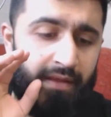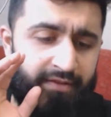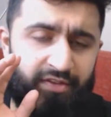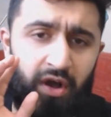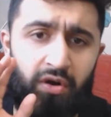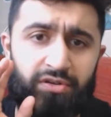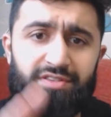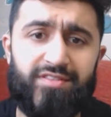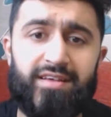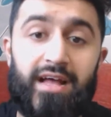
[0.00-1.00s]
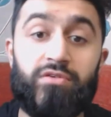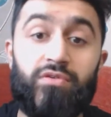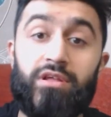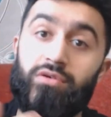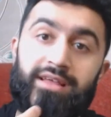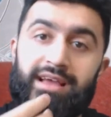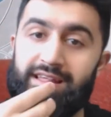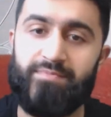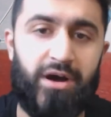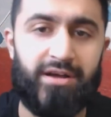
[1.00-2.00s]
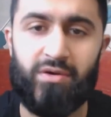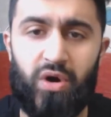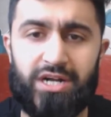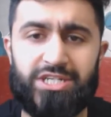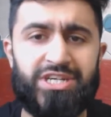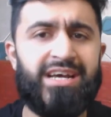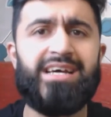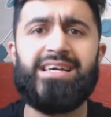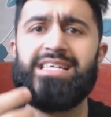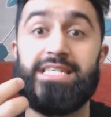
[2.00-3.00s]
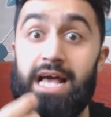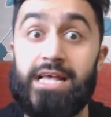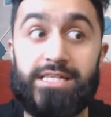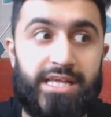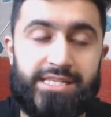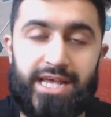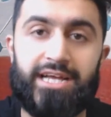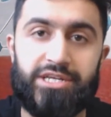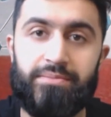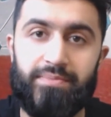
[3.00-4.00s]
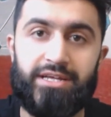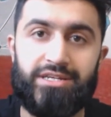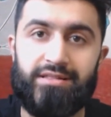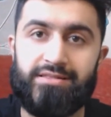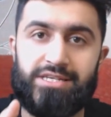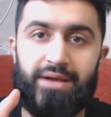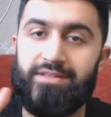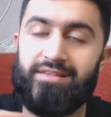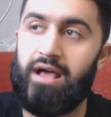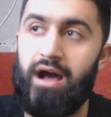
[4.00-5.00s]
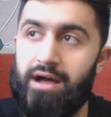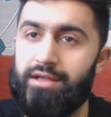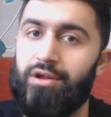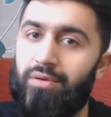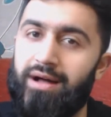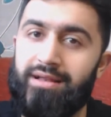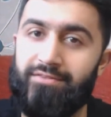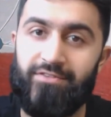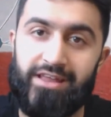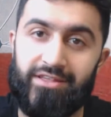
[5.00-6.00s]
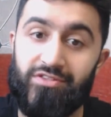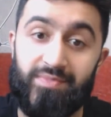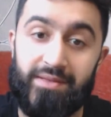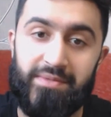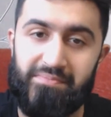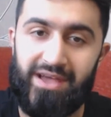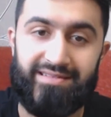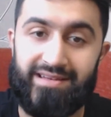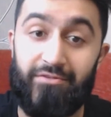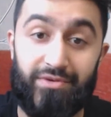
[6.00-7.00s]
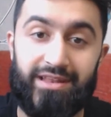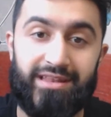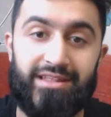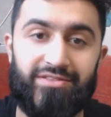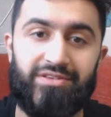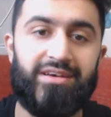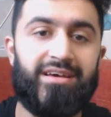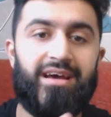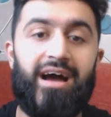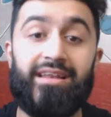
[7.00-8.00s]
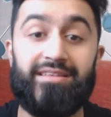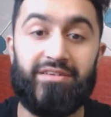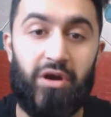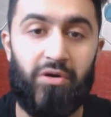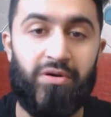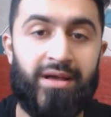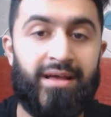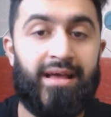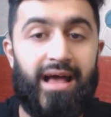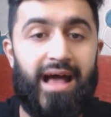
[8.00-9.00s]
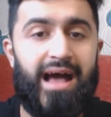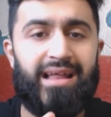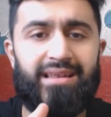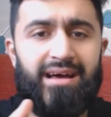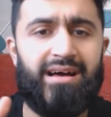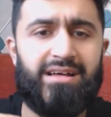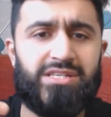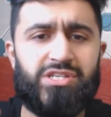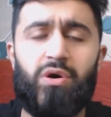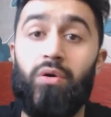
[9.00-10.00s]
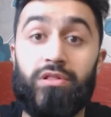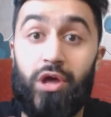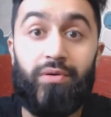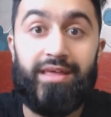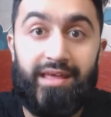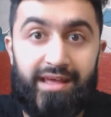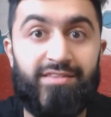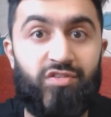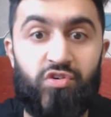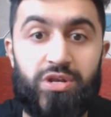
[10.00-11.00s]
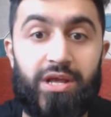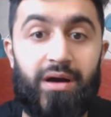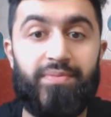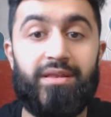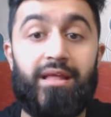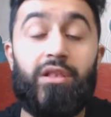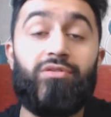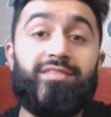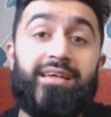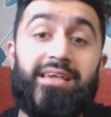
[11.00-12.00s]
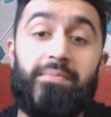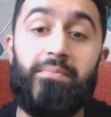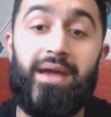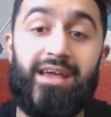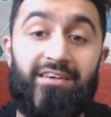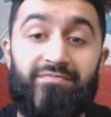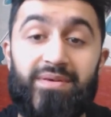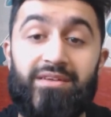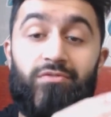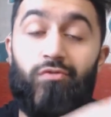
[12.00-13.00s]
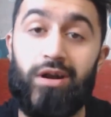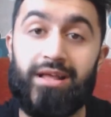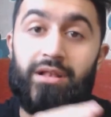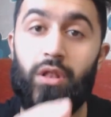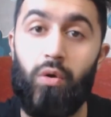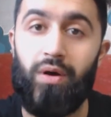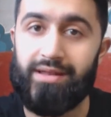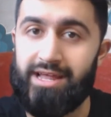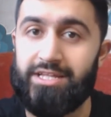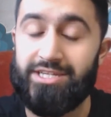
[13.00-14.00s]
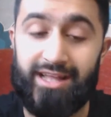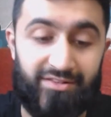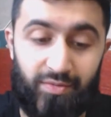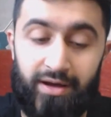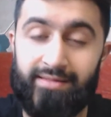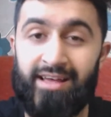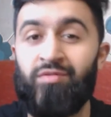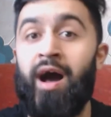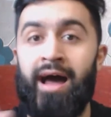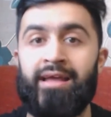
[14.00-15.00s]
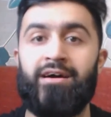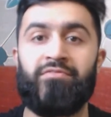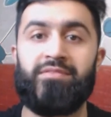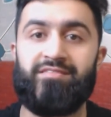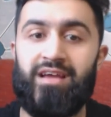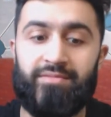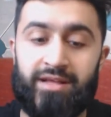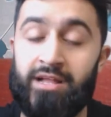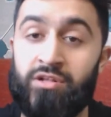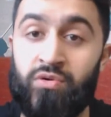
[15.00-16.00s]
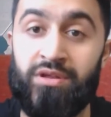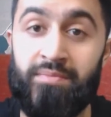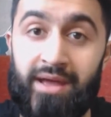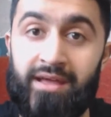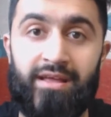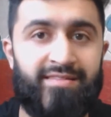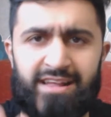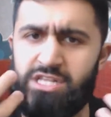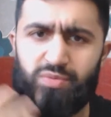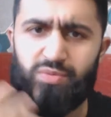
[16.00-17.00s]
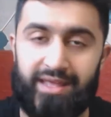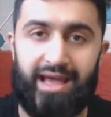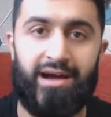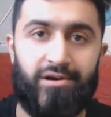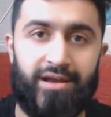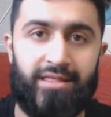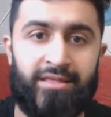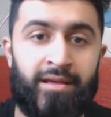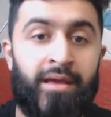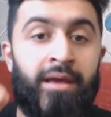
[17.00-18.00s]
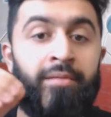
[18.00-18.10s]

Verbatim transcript: So you see Katakuri looking at his pocket watch he says he's actually impatient in this chapter. He's like, ah, oh, you know what? Fighting he's made me impatient. I really need to, I need to go. And uh, so, although he is usually competent, it looks like he may have been running low on energy. That's what that's what I got from this chapter. Katakuri may he's not sweating it out or anything,